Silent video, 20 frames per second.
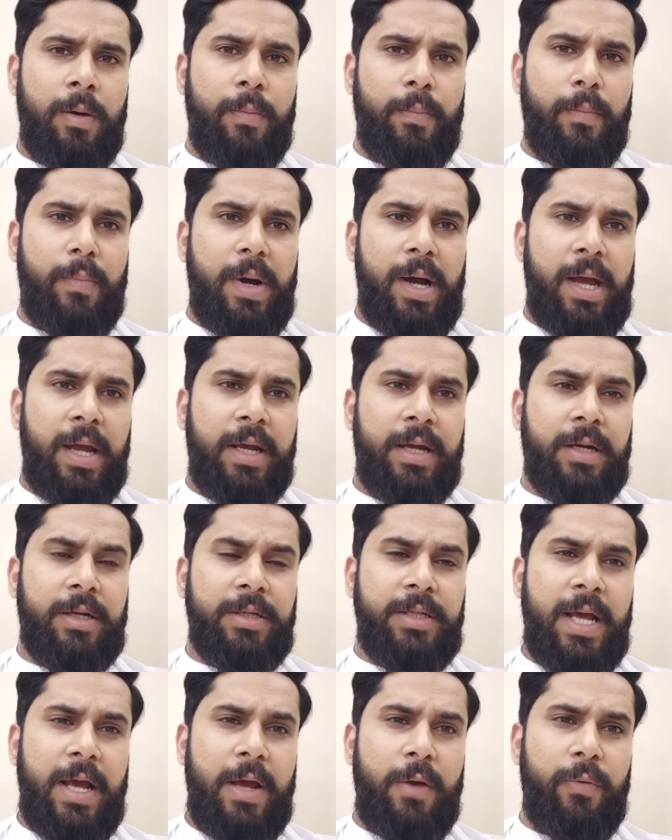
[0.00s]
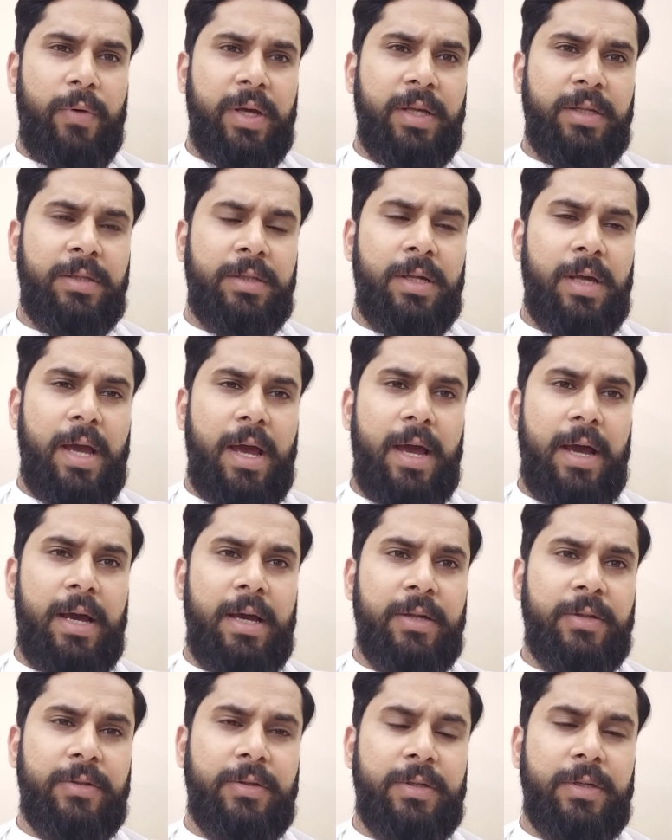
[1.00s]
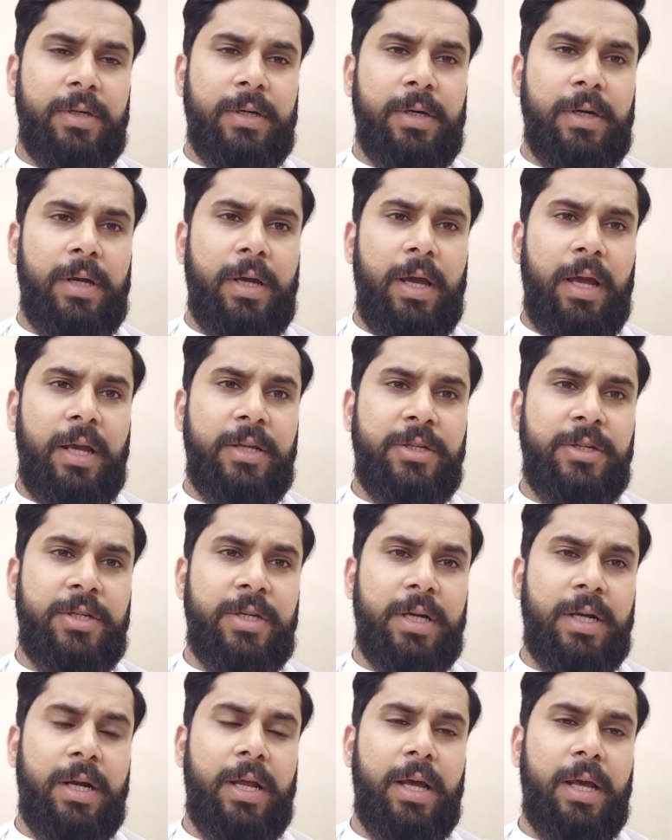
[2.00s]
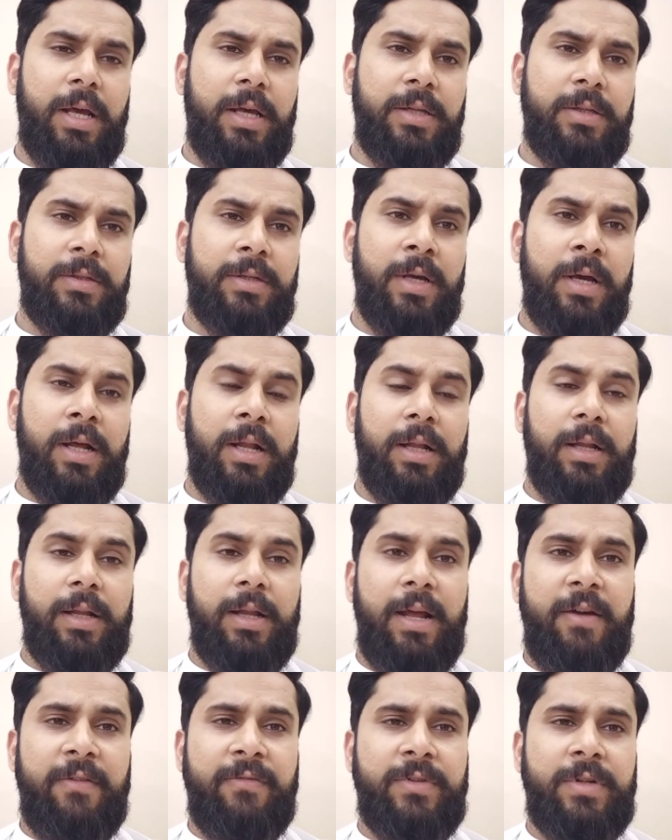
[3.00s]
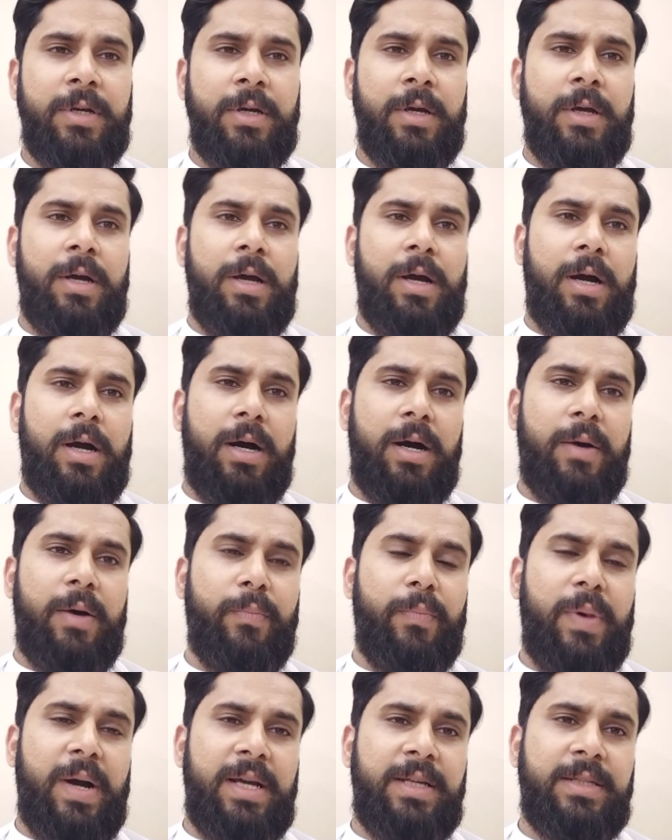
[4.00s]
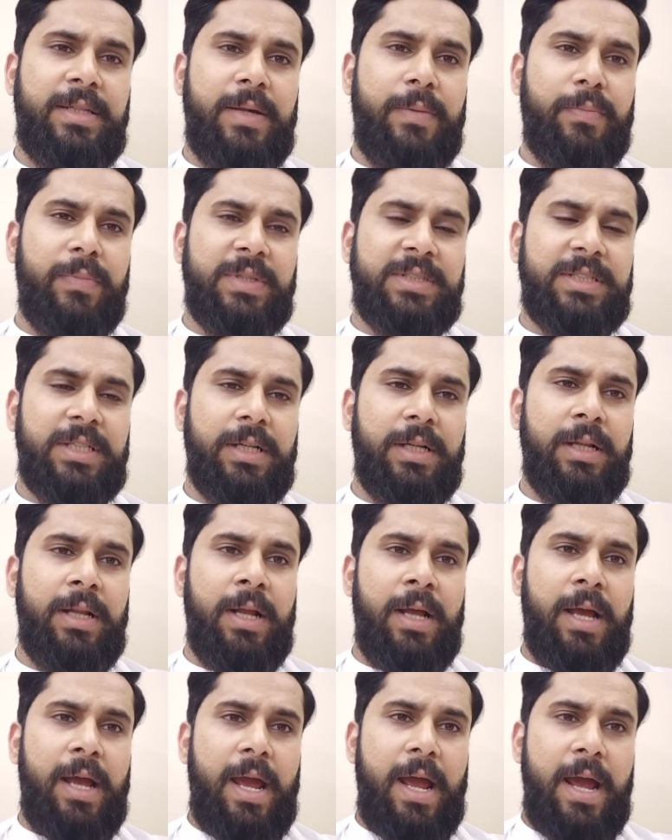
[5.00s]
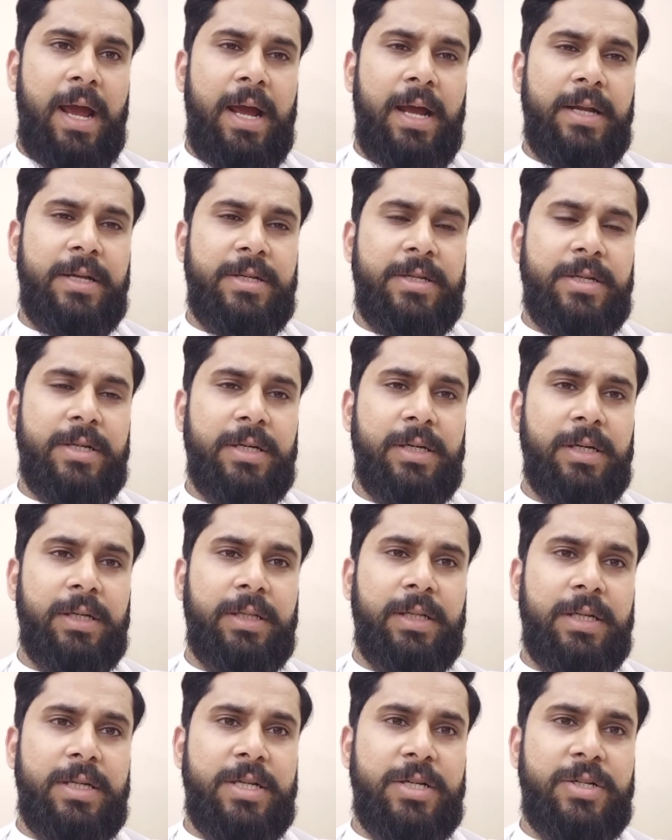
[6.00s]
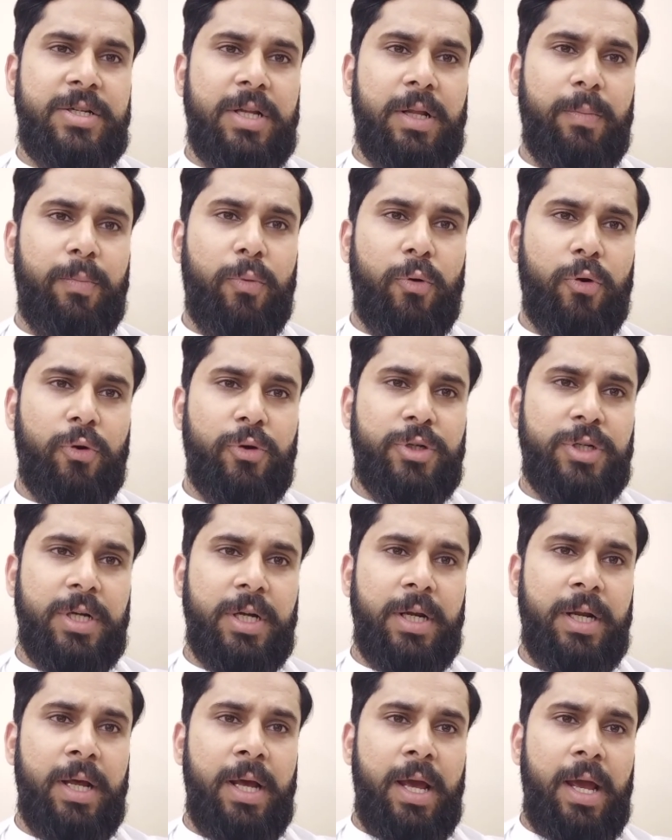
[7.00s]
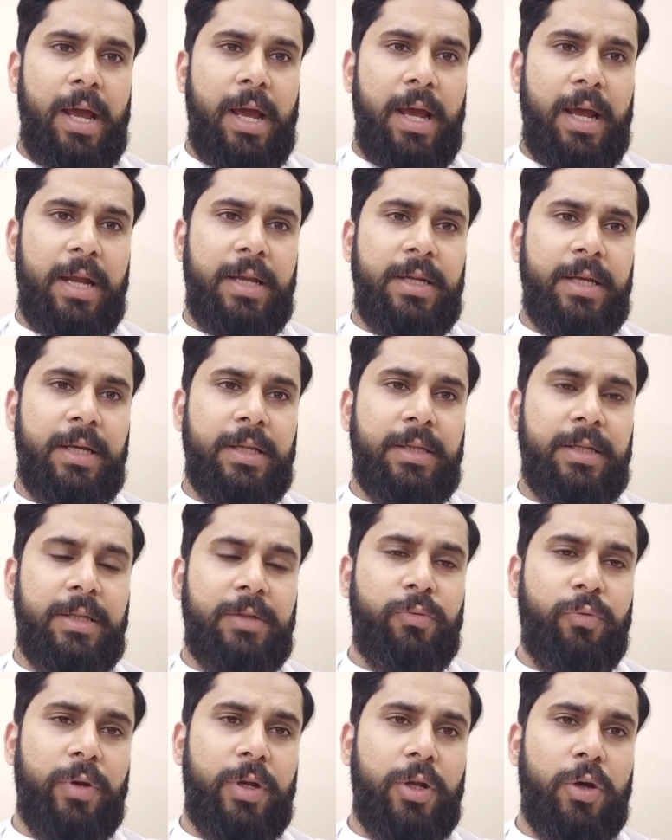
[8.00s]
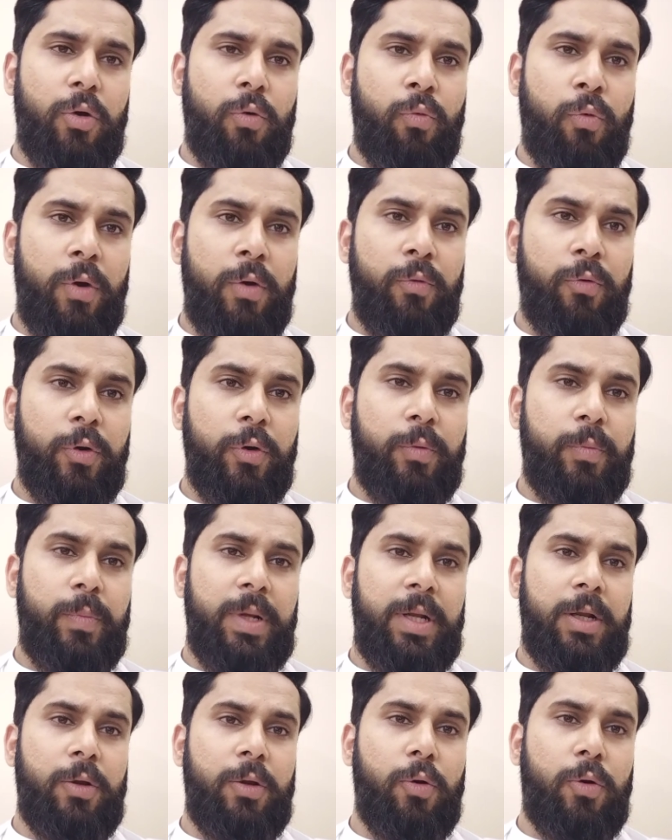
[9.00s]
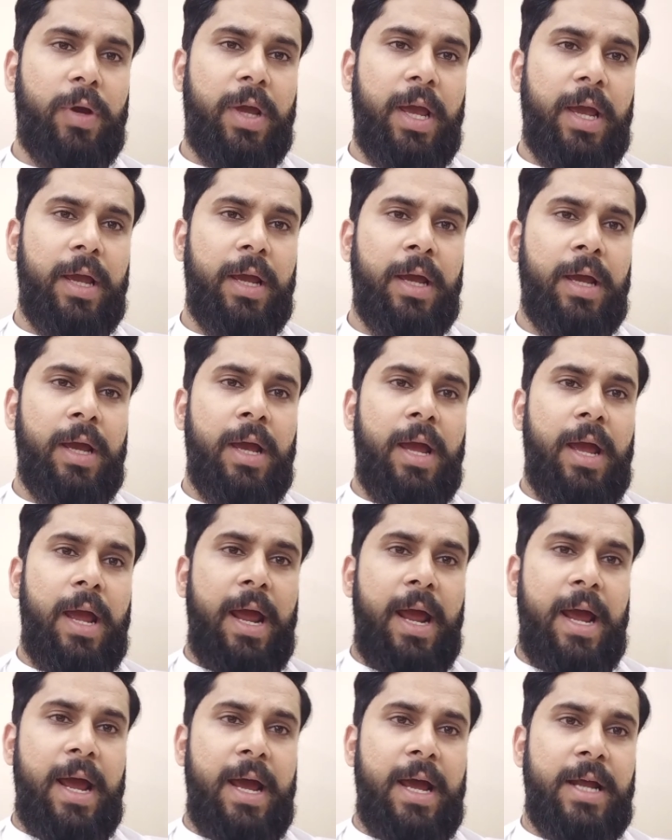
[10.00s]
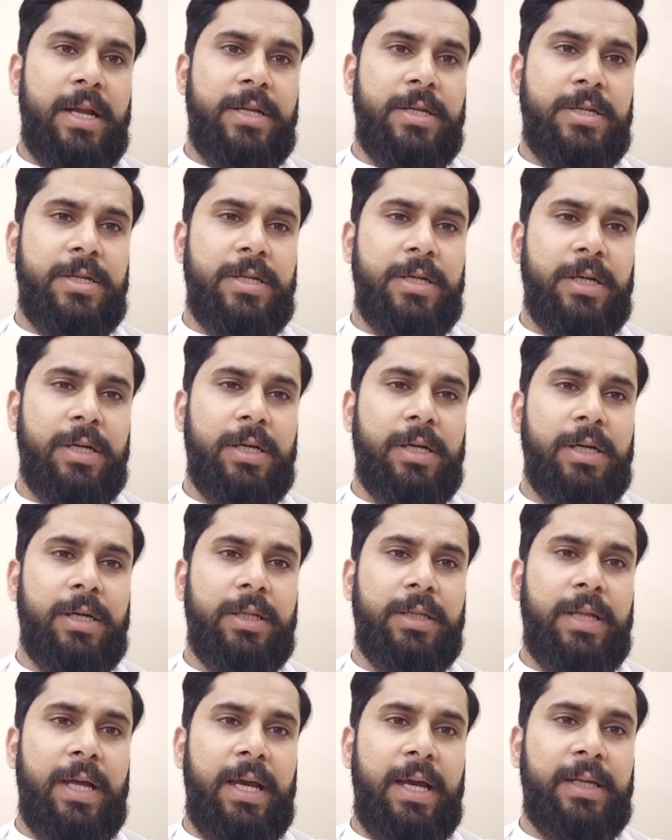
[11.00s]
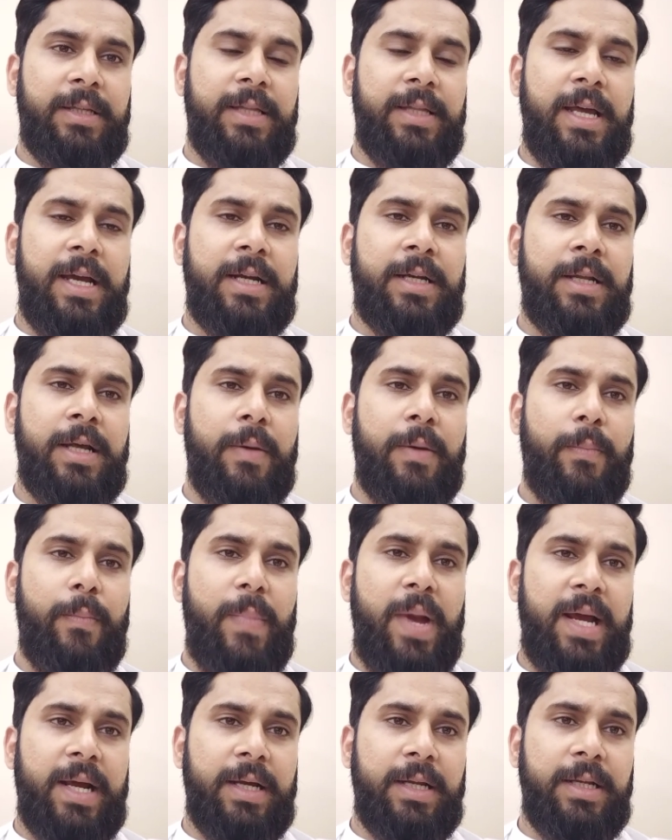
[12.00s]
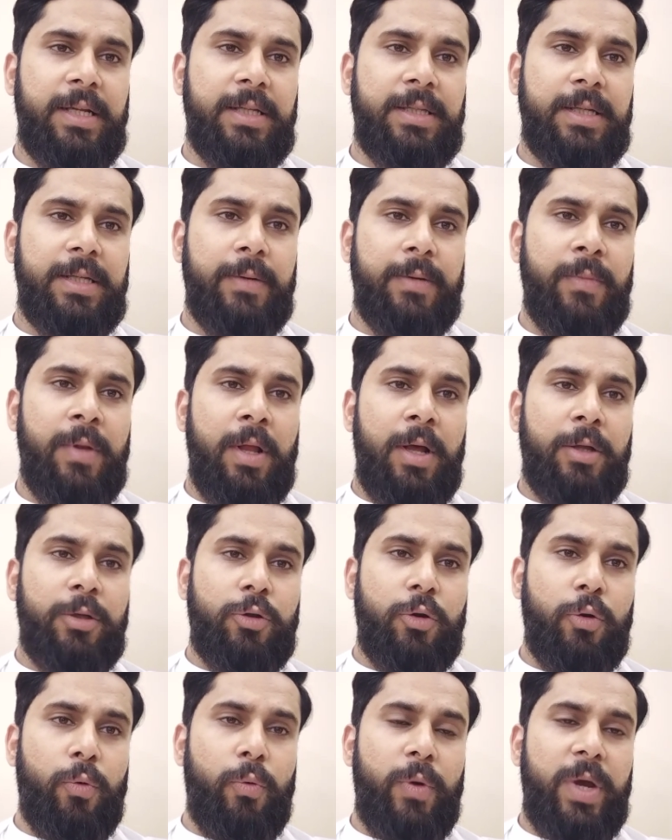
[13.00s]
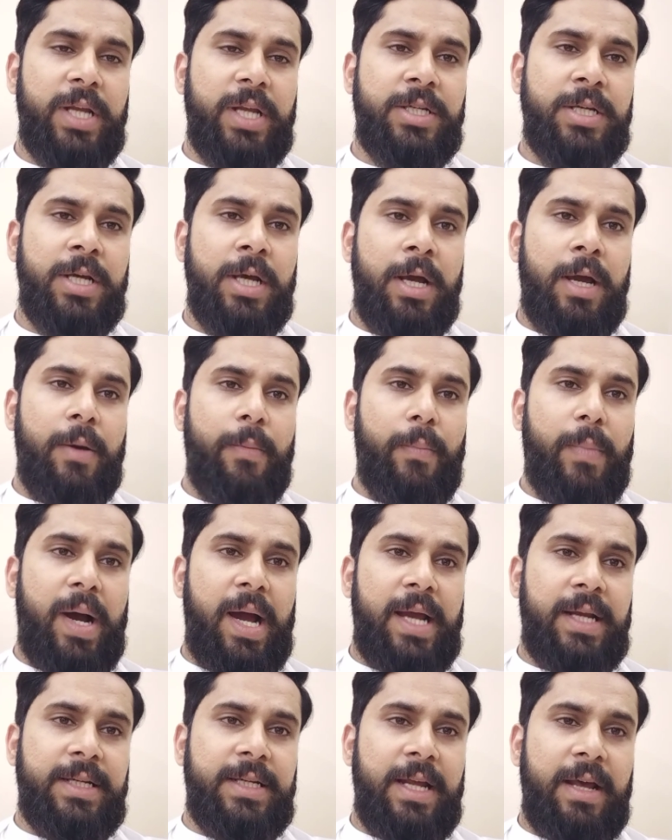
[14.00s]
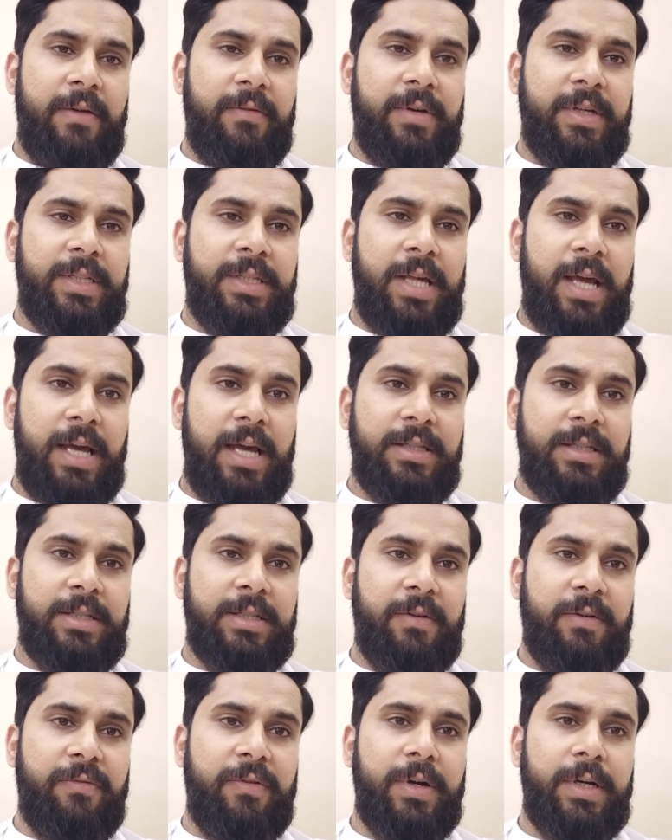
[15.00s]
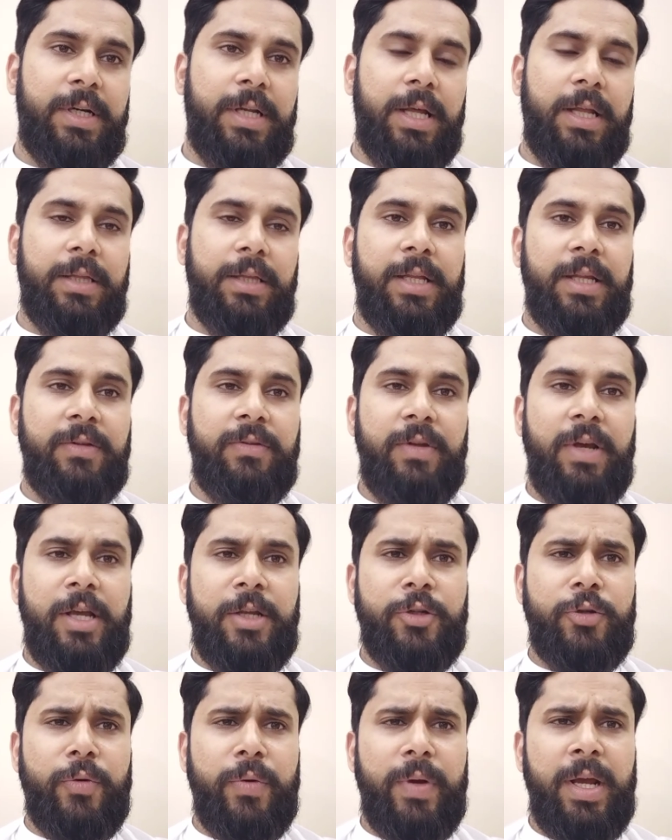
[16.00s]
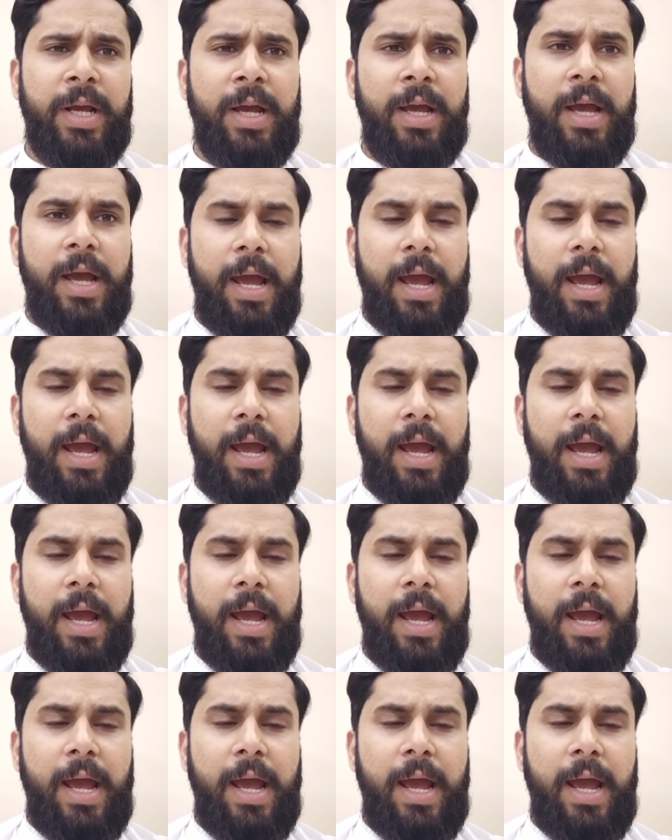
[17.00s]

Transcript: Mike Davies has injured his left arm bicep muscle at the distal portion, and in this video we would be looking at the exact mechanism through which Mike Davies has suffered this injury.